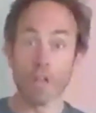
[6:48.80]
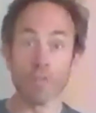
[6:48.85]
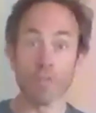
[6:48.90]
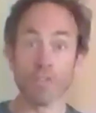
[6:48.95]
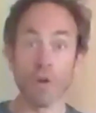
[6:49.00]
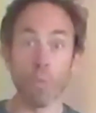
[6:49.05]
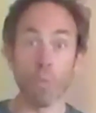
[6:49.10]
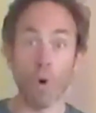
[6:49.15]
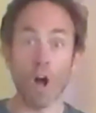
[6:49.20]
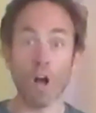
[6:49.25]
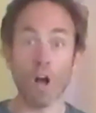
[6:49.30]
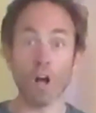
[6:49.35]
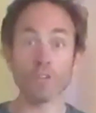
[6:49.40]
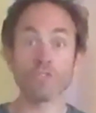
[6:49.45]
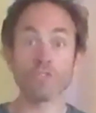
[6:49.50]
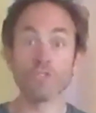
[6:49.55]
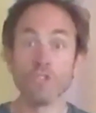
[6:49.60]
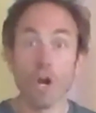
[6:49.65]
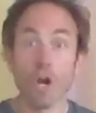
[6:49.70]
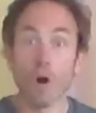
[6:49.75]
There was
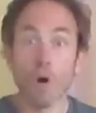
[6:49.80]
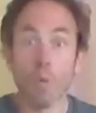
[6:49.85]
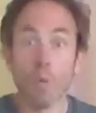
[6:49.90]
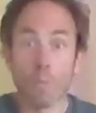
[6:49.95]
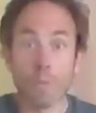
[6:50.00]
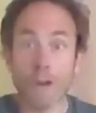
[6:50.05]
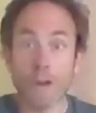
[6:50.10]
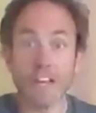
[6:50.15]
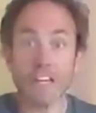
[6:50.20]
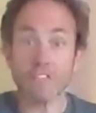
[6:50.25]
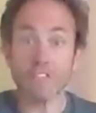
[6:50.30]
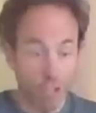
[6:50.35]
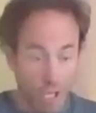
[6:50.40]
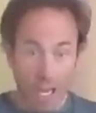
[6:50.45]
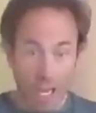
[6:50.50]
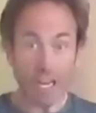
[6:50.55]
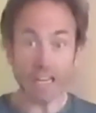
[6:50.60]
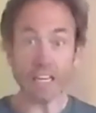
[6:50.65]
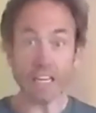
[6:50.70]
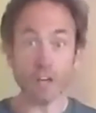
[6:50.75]
no bridge,
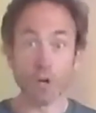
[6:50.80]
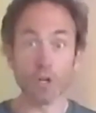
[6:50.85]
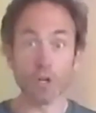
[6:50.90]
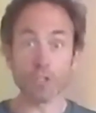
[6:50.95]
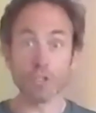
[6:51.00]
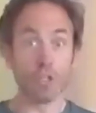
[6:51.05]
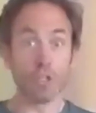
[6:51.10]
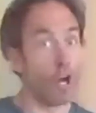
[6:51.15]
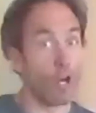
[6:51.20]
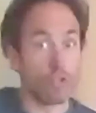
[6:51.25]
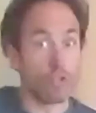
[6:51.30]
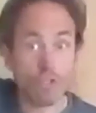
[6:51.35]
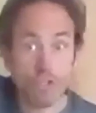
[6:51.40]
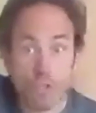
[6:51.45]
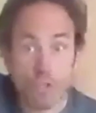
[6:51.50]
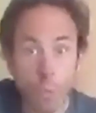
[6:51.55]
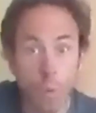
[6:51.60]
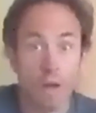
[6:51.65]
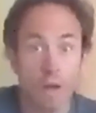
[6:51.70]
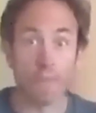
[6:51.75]
and he could not
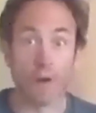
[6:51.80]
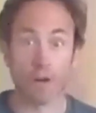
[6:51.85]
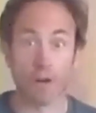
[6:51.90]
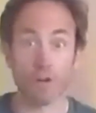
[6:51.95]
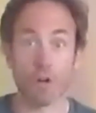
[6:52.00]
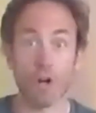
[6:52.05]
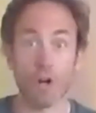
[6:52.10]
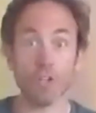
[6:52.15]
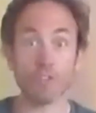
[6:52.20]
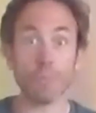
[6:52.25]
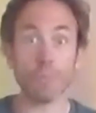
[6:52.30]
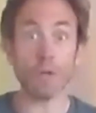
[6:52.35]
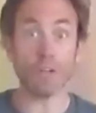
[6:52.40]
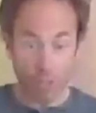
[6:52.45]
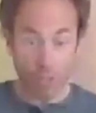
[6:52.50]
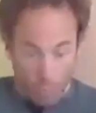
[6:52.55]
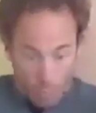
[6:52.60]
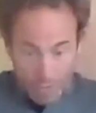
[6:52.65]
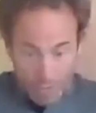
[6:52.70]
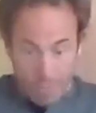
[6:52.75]
swim across because
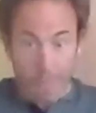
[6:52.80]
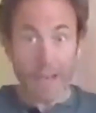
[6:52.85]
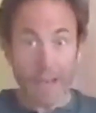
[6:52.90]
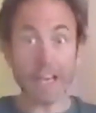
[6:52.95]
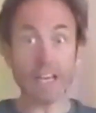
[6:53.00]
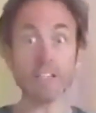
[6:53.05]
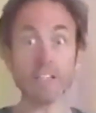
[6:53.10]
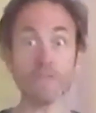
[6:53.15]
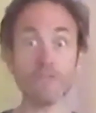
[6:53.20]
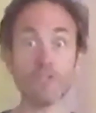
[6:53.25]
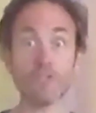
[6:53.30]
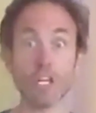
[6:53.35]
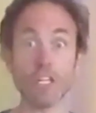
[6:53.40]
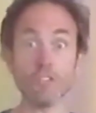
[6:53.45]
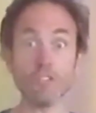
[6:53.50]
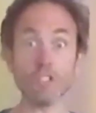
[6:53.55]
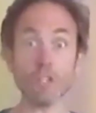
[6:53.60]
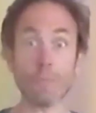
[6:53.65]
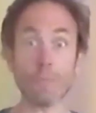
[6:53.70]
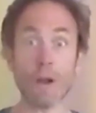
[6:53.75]
it was made of
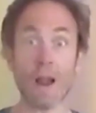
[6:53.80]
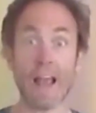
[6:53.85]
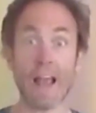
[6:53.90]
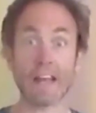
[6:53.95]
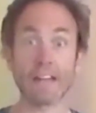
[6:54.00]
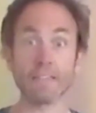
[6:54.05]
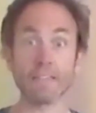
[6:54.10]
gingerbread.